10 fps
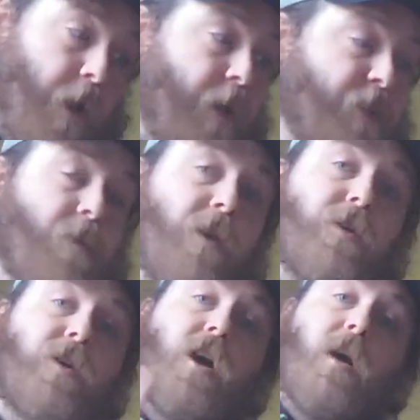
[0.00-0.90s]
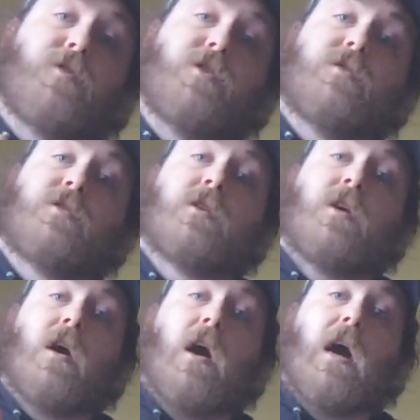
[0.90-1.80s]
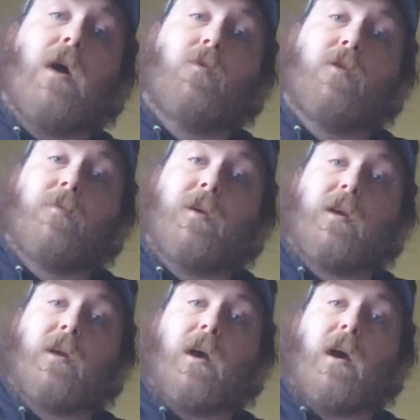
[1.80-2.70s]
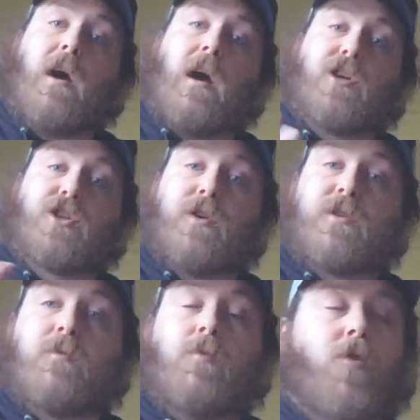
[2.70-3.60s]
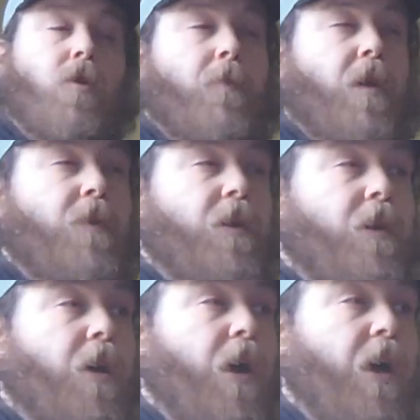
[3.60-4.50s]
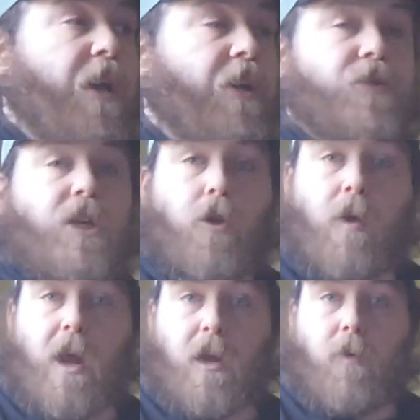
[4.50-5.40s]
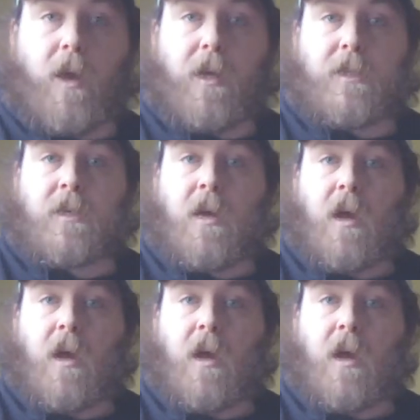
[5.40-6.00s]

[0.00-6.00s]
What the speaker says: Some other good options would be, I'll show you some more maybe idiosyncratic ways.